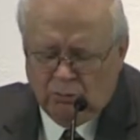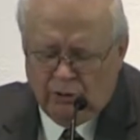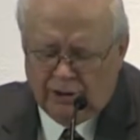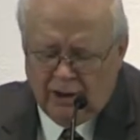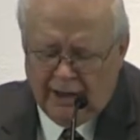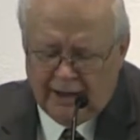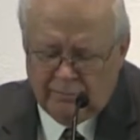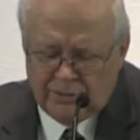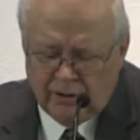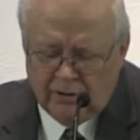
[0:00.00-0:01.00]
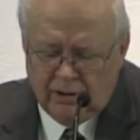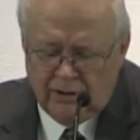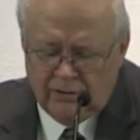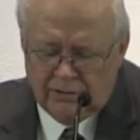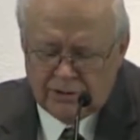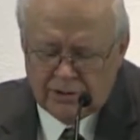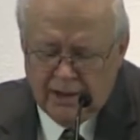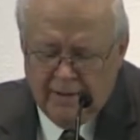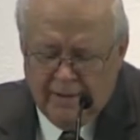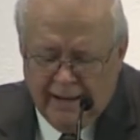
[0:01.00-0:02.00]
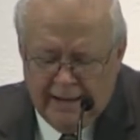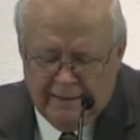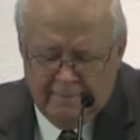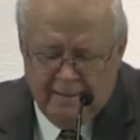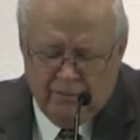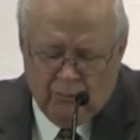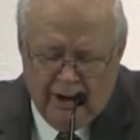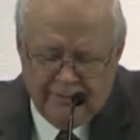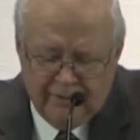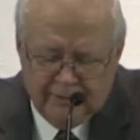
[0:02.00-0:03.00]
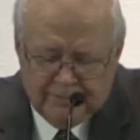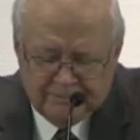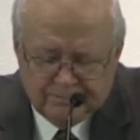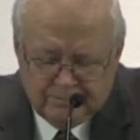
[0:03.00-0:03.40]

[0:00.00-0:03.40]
wouldn't let them turn loose. Hey, brother,